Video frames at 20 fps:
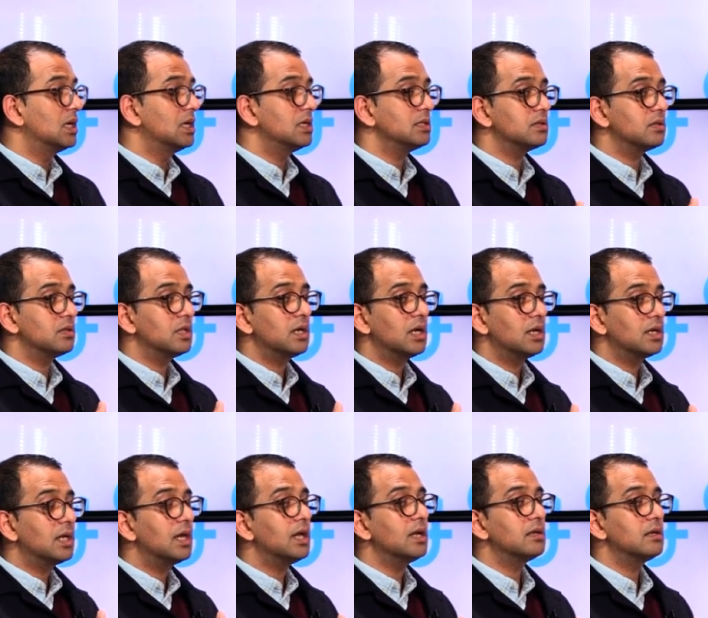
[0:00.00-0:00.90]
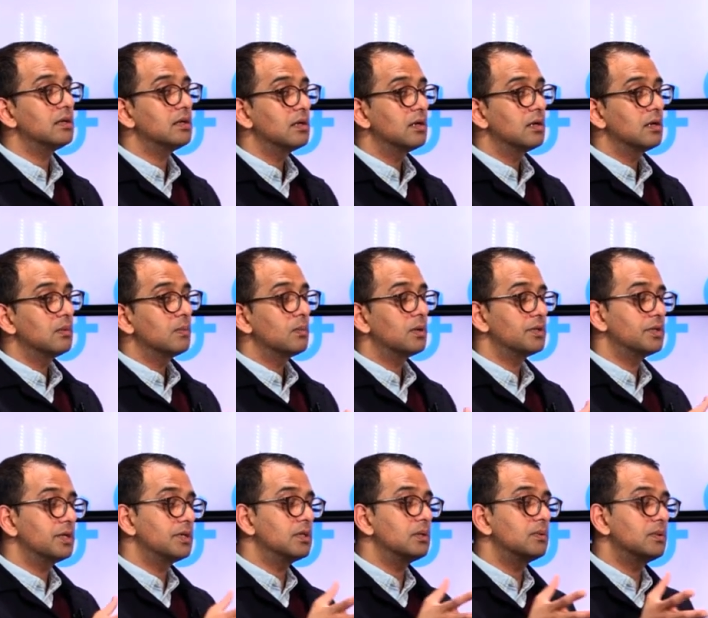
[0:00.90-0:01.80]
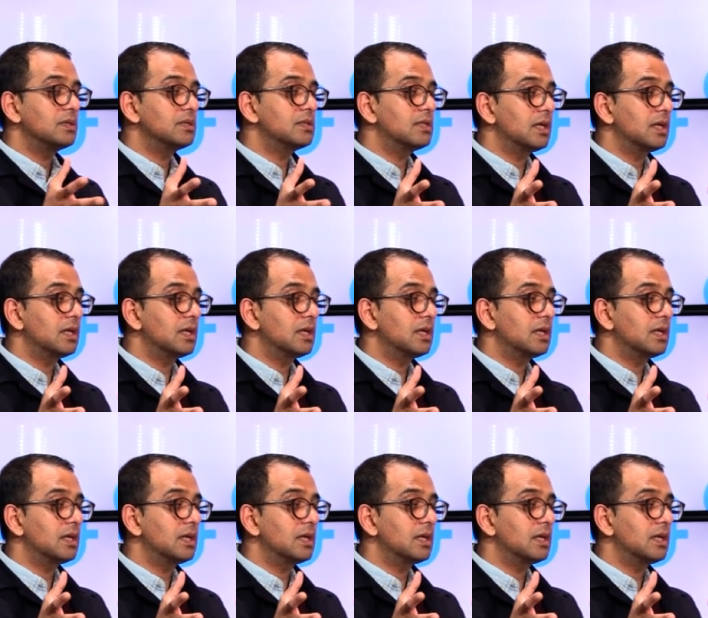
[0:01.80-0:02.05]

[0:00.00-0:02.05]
So they, again, what they're doing,